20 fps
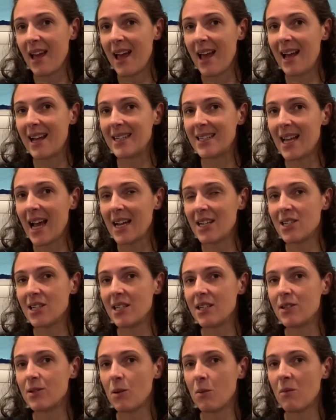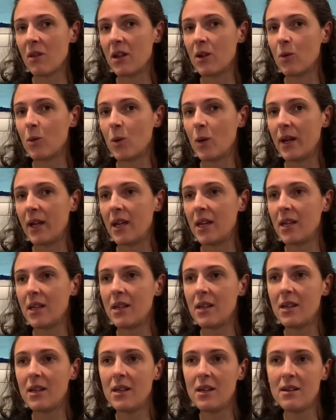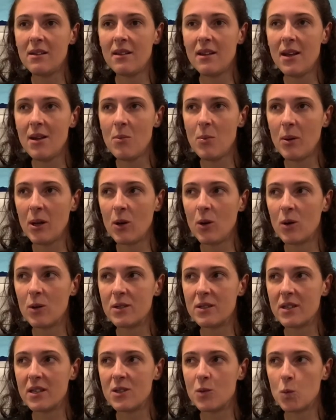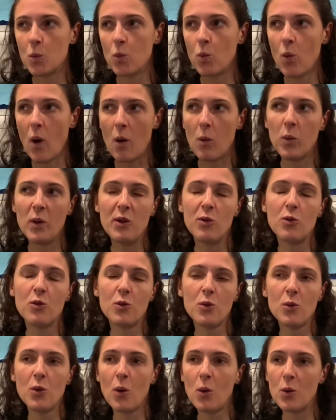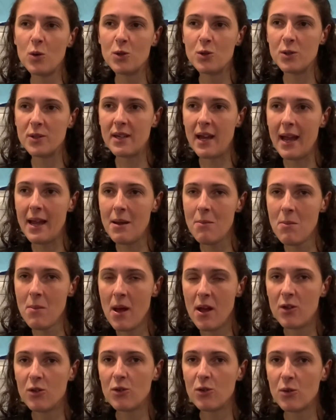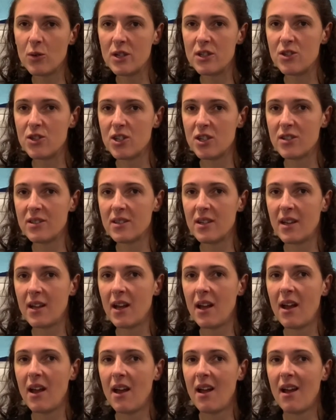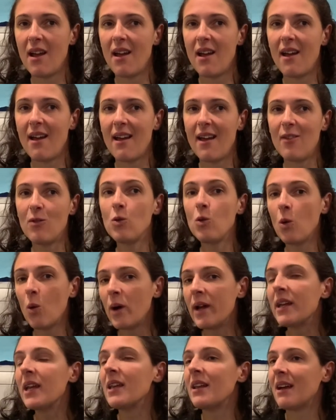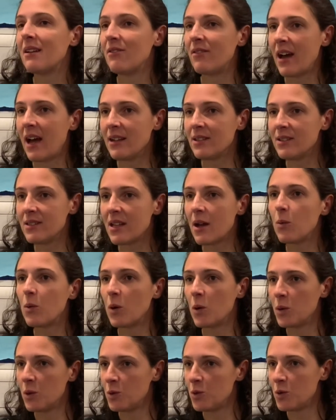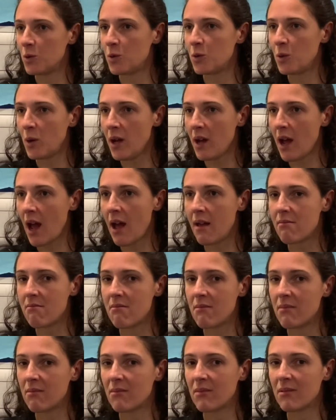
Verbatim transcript: is actually something quite easy because it's what we do all the time. So it's just a, uh, a uh, knowing in advance that we're going to do it and